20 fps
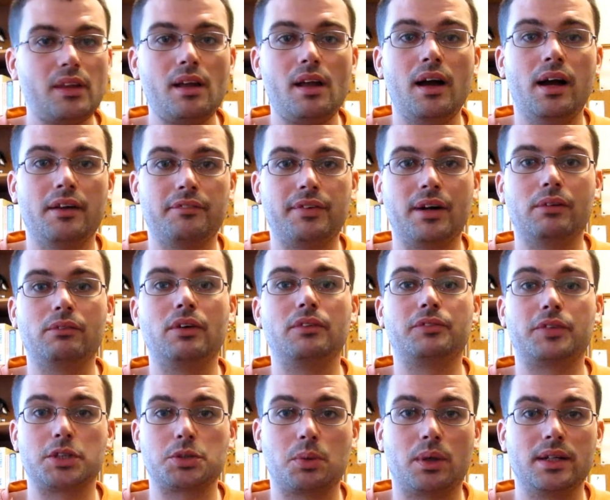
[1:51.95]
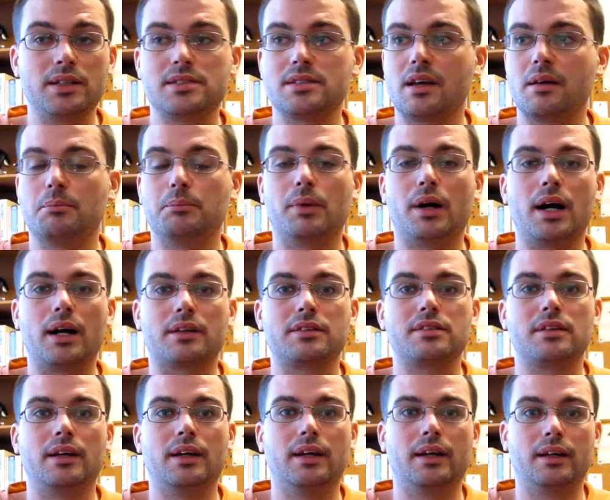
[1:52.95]
I found one for 27
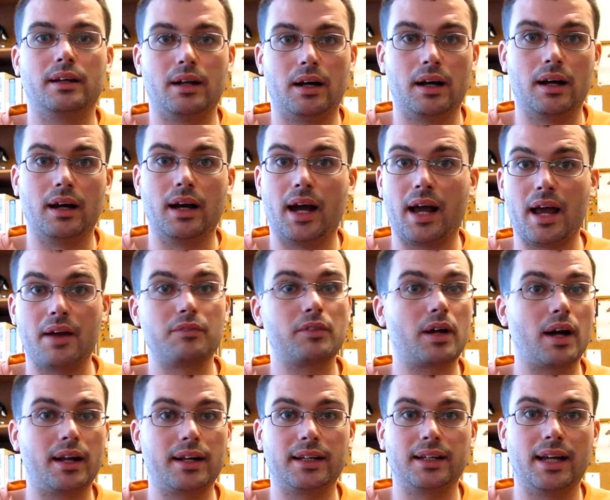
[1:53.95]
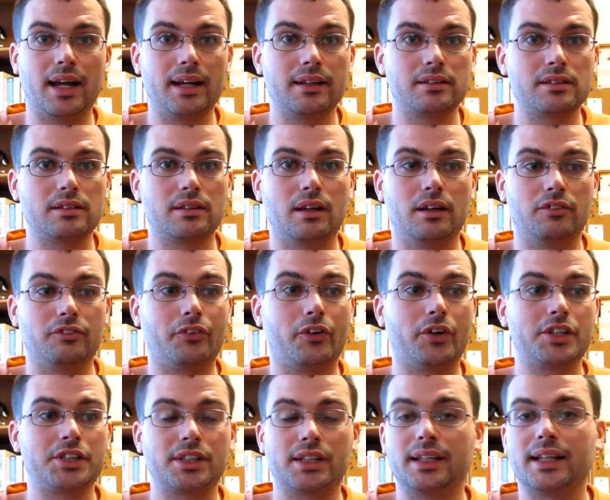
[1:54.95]
bucks, and I haven't got it yet.
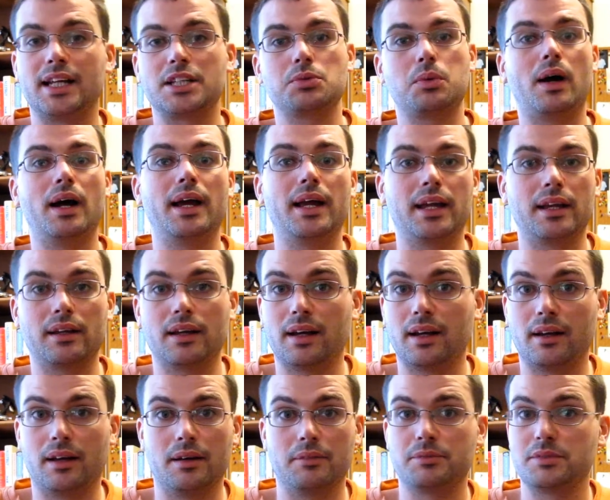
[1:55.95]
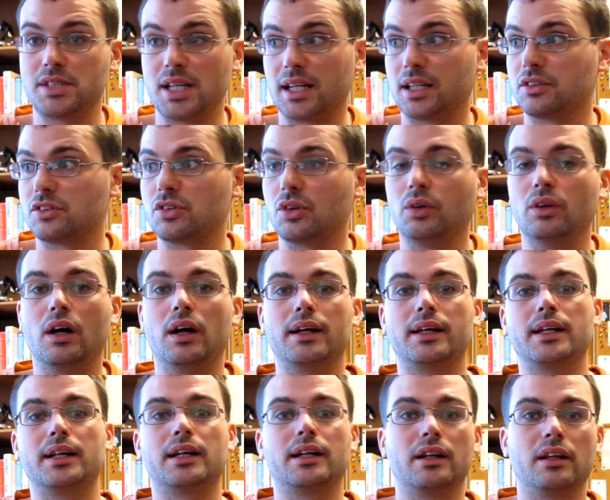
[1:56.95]
Unfortunately, that's why it's taken so long
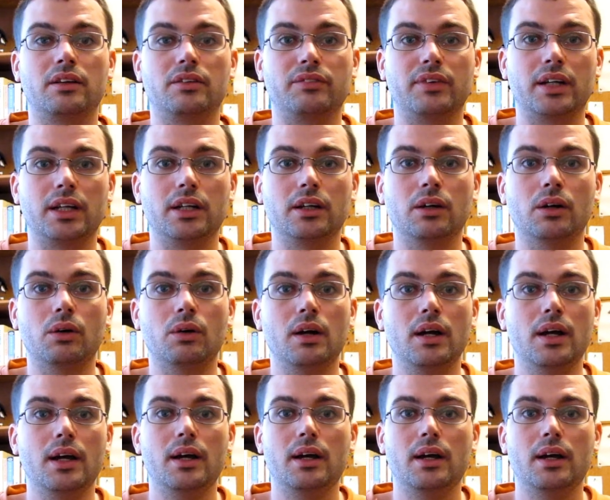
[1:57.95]
getting another video.